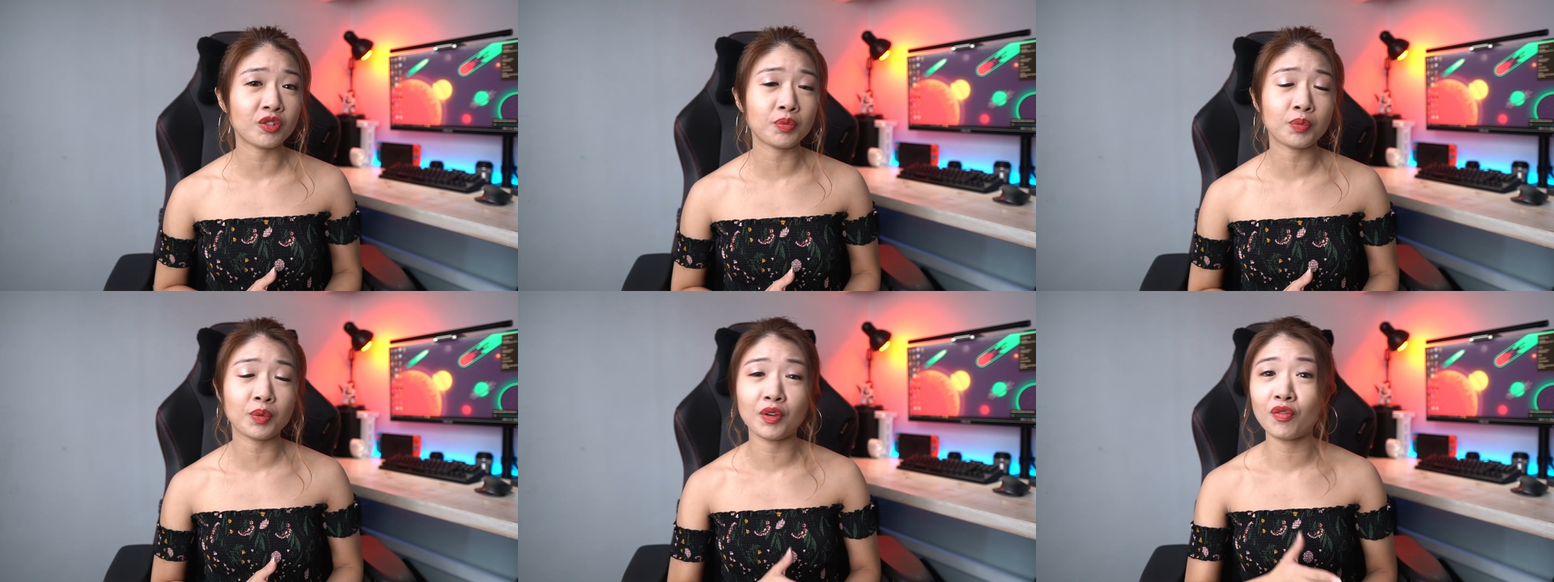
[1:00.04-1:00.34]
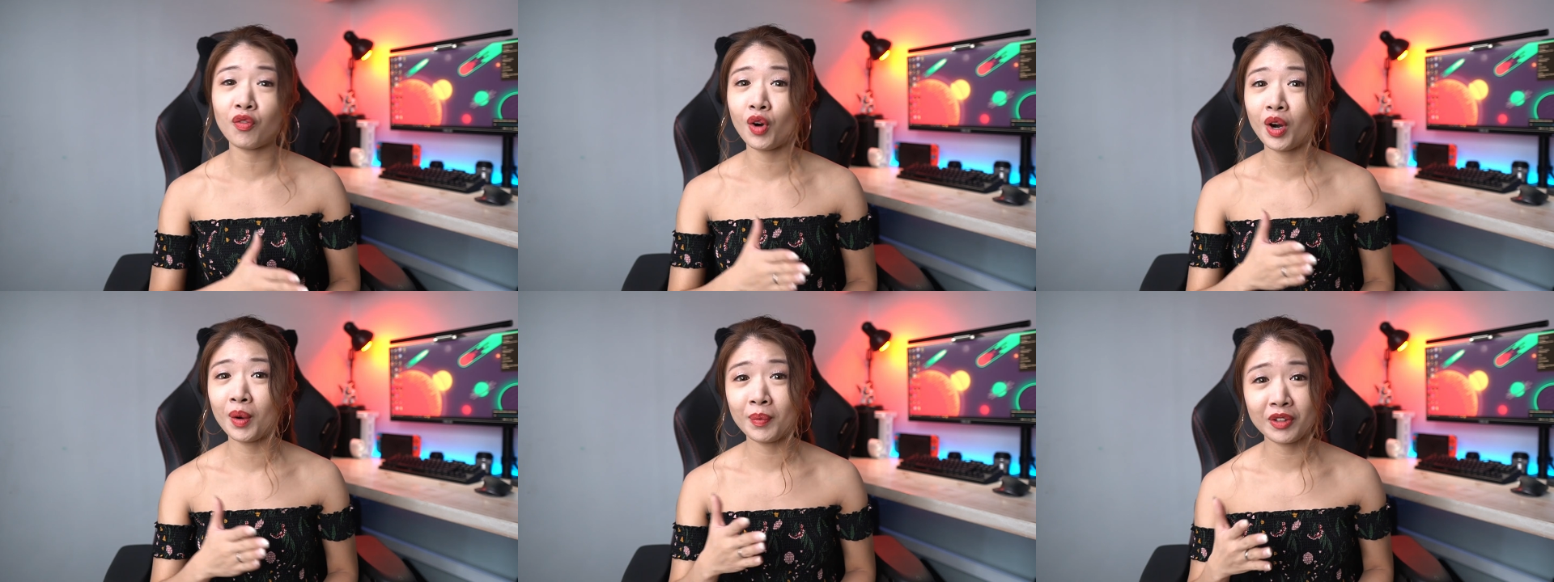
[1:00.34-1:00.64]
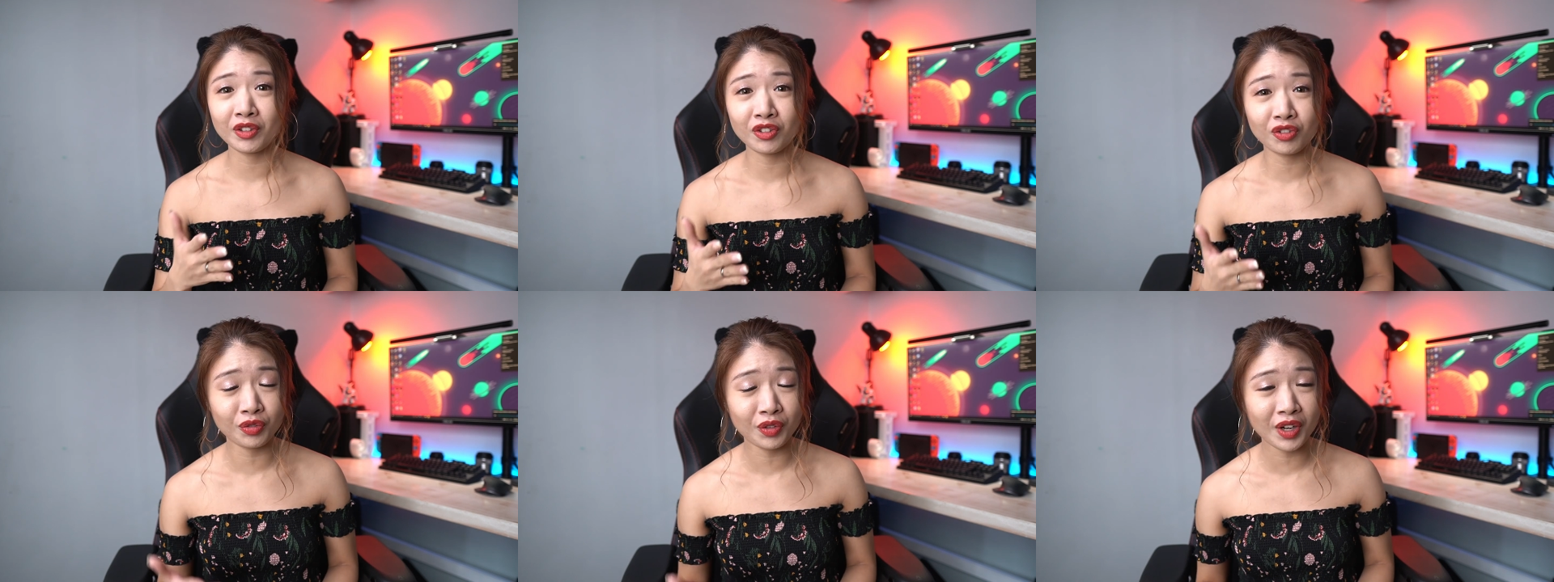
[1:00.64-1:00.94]

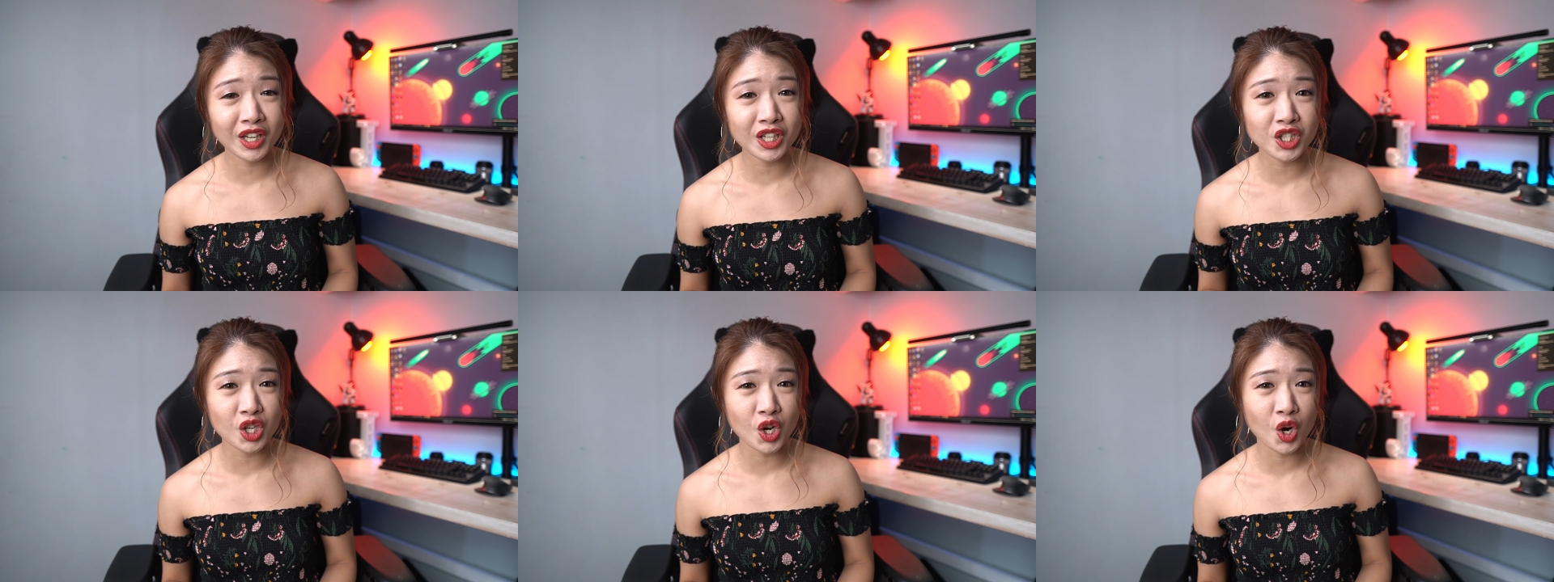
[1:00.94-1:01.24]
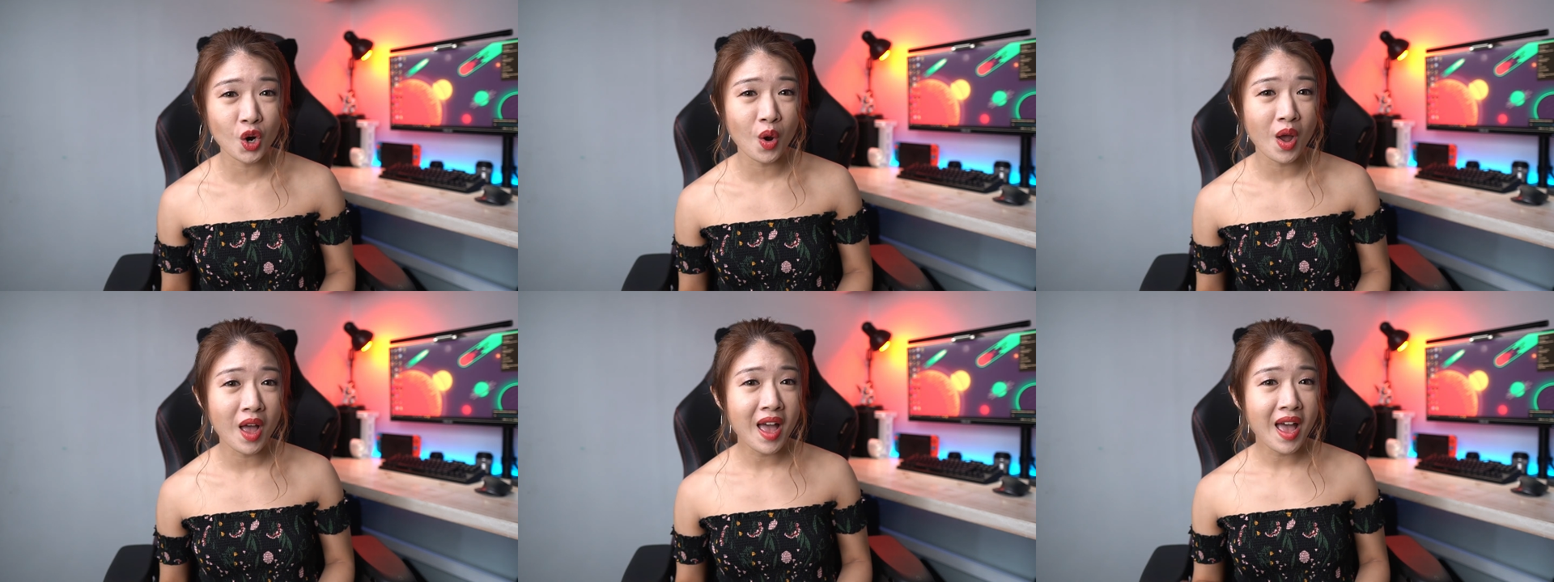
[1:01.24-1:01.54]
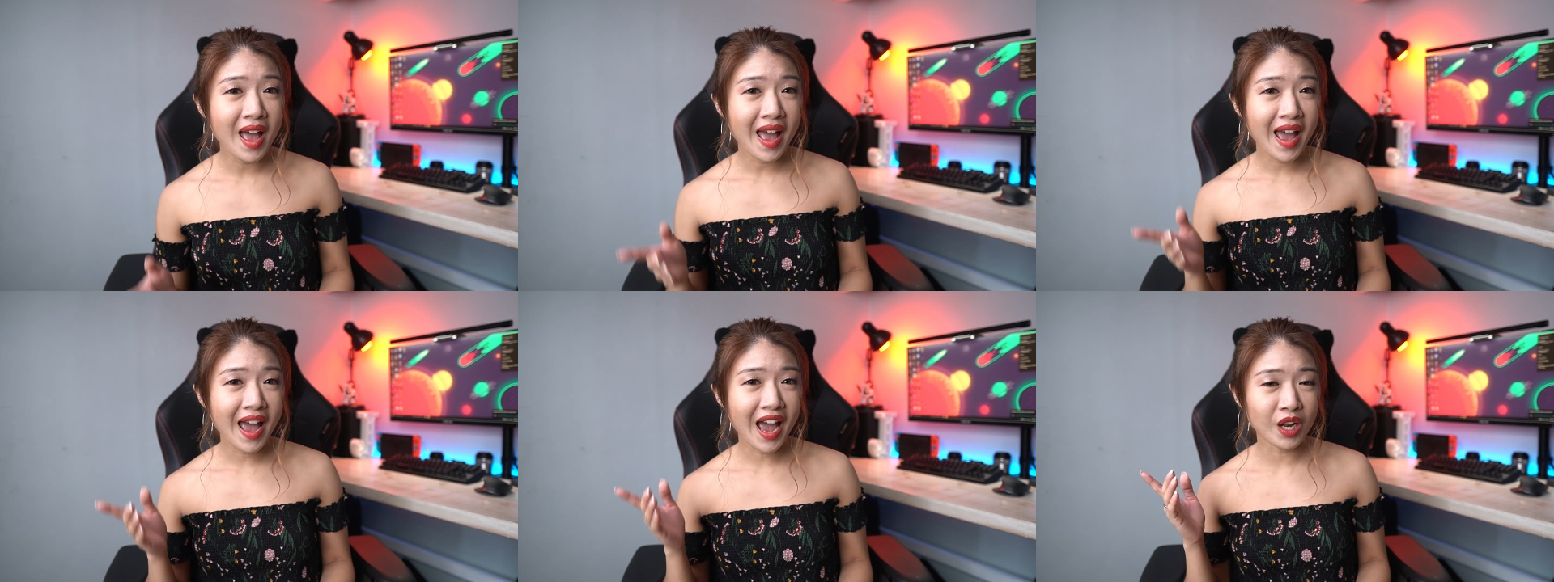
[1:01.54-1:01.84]
performance ratio.
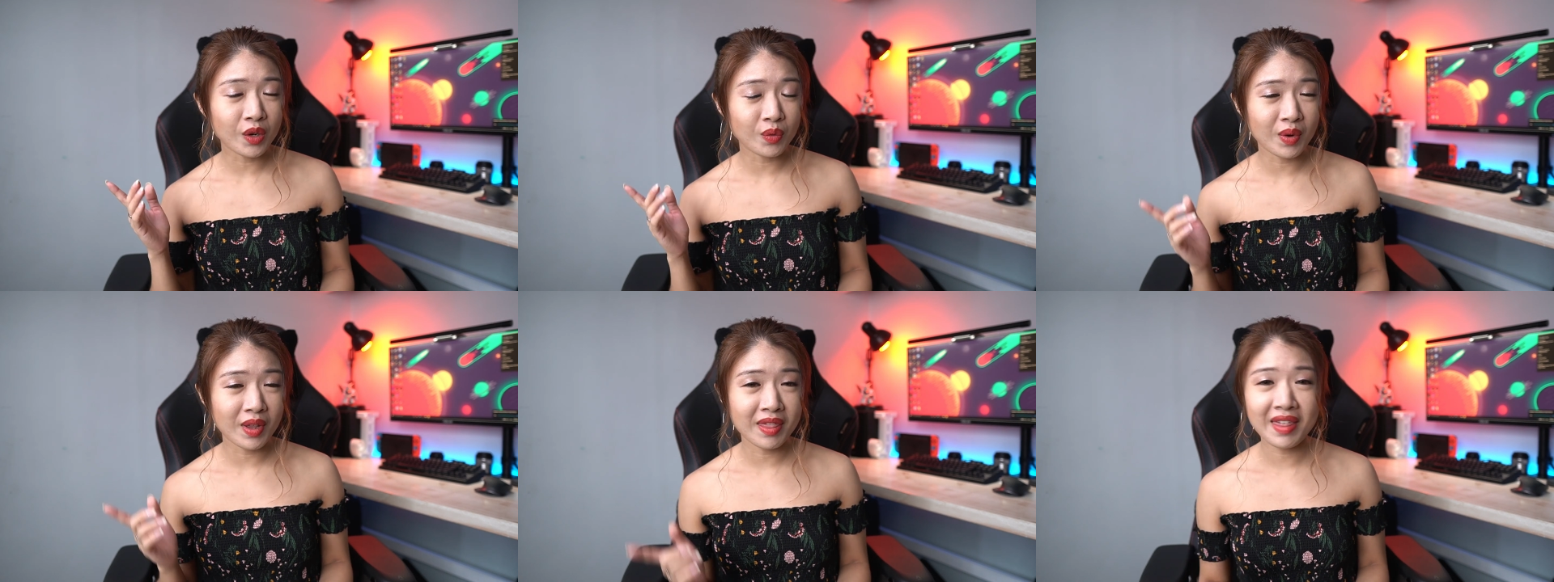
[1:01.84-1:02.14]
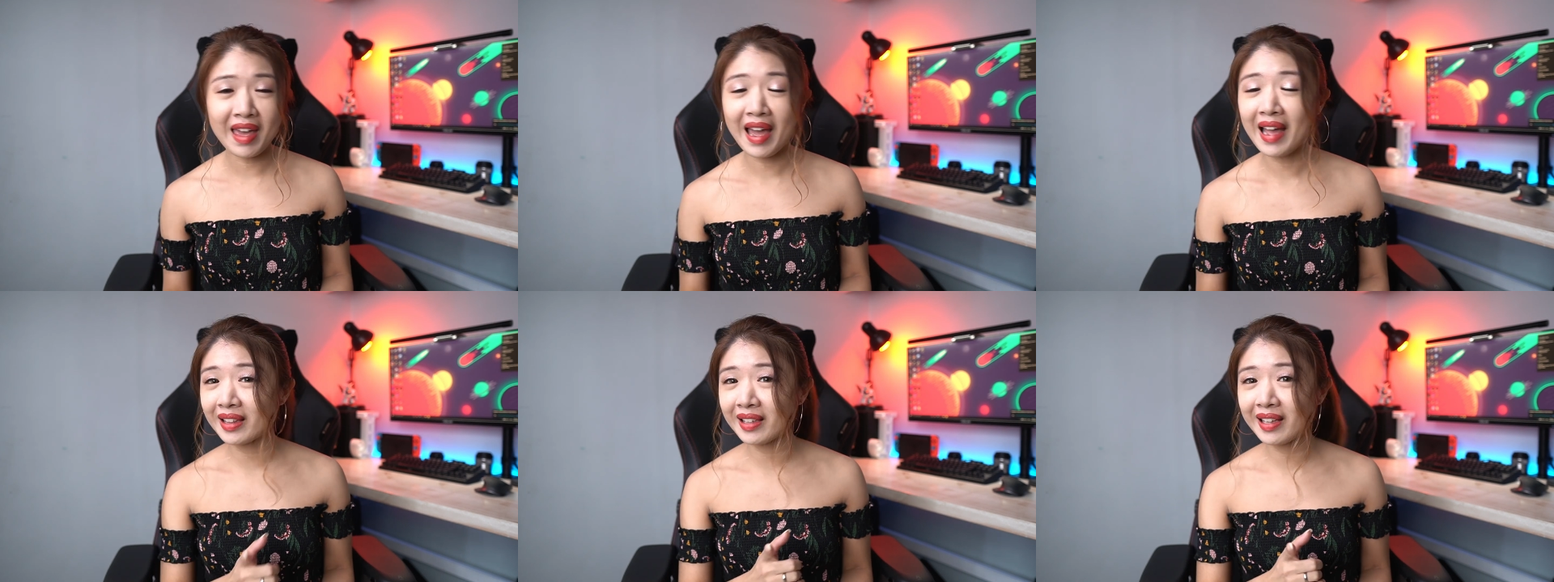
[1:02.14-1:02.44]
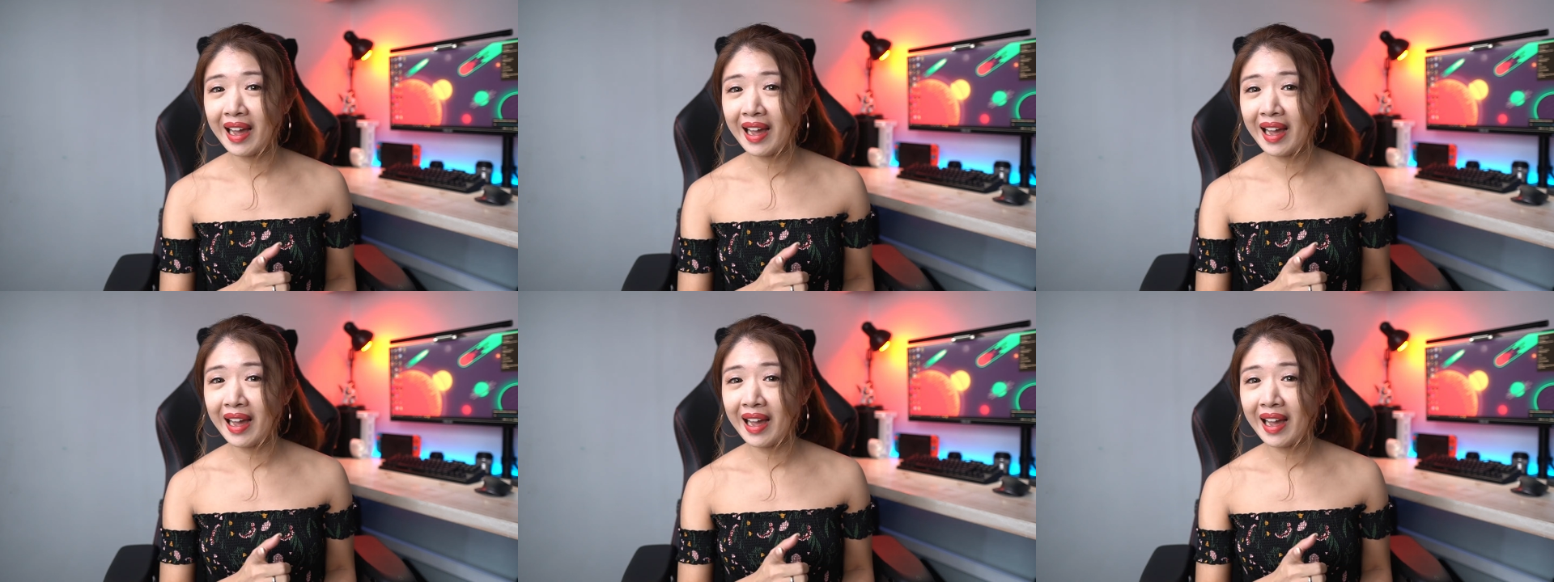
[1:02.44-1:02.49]
And with that,